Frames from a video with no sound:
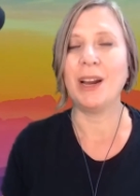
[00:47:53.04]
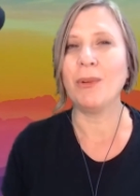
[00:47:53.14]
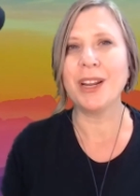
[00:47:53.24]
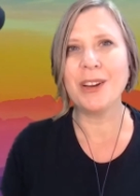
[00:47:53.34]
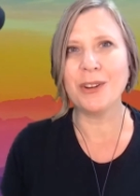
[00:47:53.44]
I
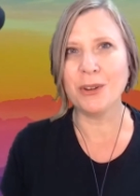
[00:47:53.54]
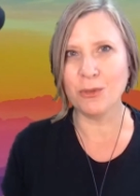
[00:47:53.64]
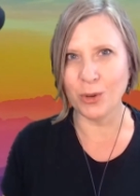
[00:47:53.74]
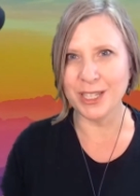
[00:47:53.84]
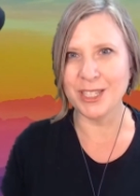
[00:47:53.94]
want to hear
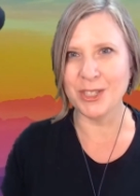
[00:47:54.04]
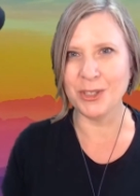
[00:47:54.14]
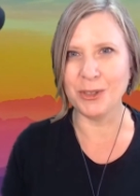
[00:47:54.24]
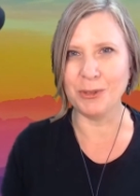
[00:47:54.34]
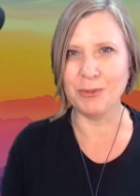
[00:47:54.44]
your voice
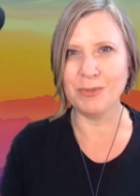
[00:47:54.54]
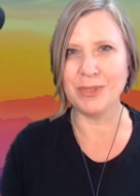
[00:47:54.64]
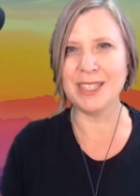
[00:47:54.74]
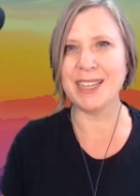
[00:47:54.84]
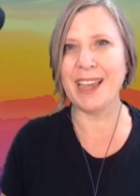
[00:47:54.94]
too.
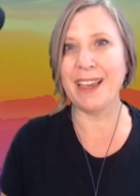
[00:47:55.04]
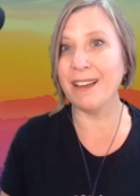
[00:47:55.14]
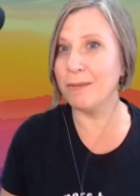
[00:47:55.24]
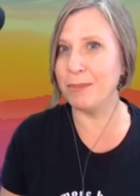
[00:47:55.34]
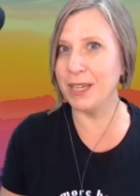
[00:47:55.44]
This
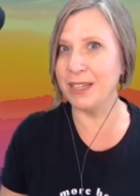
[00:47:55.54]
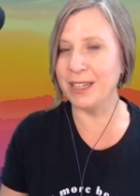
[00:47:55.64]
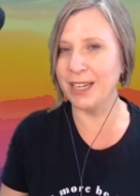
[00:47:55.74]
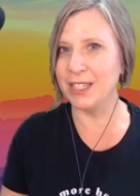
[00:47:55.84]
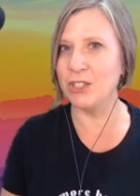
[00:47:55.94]
can
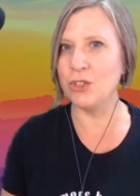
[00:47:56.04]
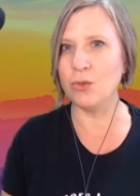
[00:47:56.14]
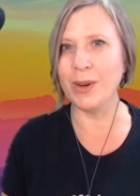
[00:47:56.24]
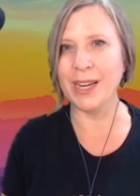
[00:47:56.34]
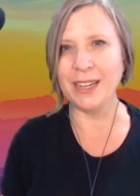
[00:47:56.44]
be a
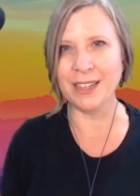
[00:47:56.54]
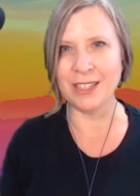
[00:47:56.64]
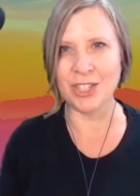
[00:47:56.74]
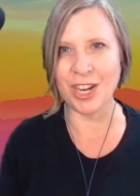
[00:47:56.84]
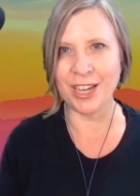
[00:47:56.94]
two-way
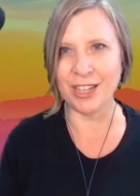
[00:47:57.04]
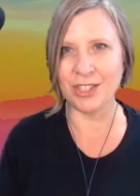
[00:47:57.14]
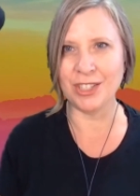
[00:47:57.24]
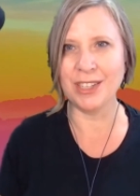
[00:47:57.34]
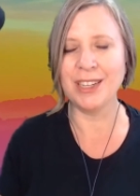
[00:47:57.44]

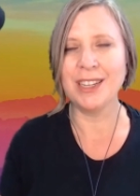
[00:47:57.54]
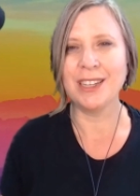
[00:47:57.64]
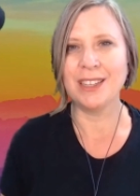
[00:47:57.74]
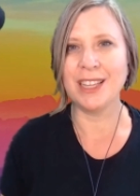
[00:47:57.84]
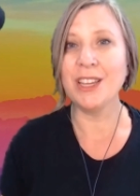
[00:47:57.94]
exchange.
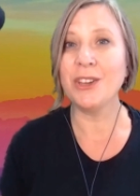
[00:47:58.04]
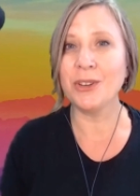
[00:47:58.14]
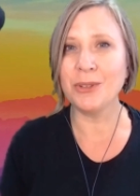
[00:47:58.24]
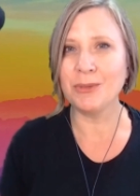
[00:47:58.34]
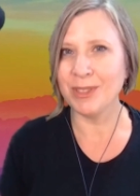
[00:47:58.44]
Thank
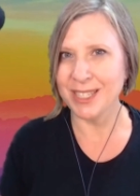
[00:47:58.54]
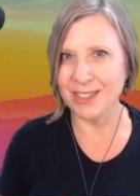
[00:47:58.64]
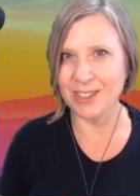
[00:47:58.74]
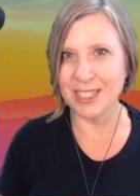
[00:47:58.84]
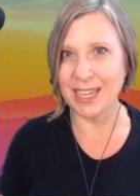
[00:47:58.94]
you,
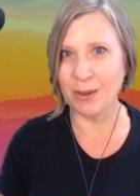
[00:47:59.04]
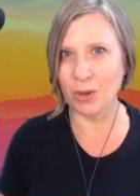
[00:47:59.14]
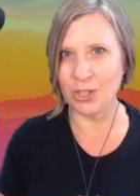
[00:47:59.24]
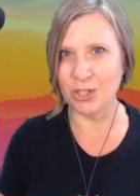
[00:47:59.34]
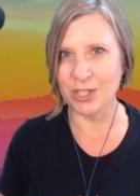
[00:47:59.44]
listeners and
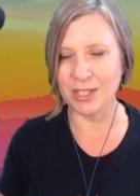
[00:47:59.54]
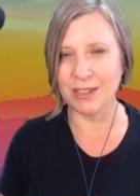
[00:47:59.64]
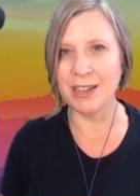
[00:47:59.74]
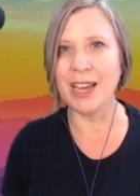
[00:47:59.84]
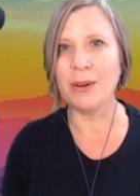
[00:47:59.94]
watchers,
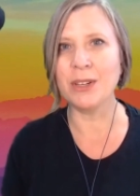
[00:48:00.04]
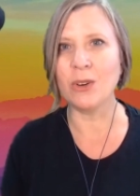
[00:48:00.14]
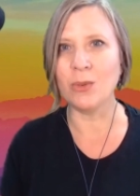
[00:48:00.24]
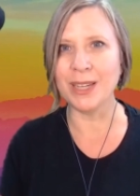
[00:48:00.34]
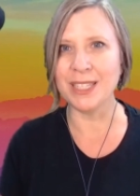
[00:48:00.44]
now and
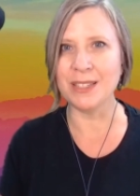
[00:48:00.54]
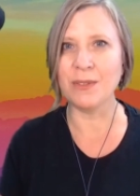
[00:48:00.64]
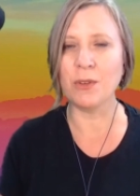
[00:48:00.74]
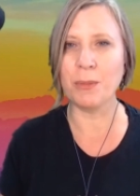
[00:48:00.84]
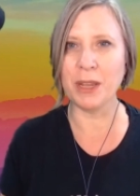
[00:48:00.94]

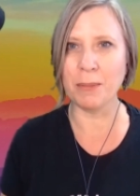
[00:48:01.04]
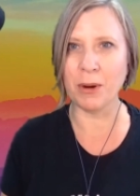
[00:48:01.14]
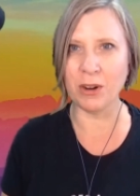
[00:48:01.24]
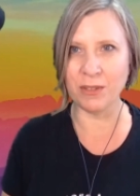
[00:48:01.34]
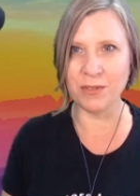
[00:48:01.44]
always, for being a
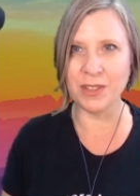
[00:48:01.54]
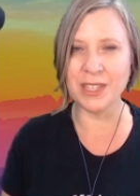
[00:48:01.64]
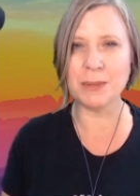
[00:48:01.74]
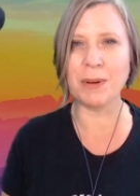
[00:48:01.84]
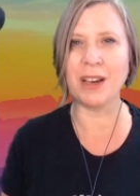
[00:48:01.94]
part of
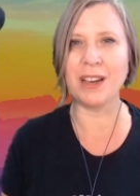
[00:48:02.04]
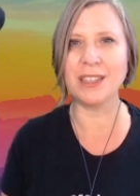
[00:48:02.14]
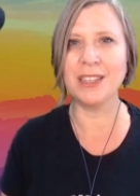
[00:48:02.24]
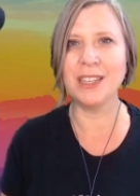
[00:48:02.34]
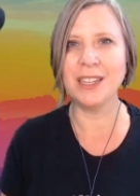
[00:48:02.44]
this pod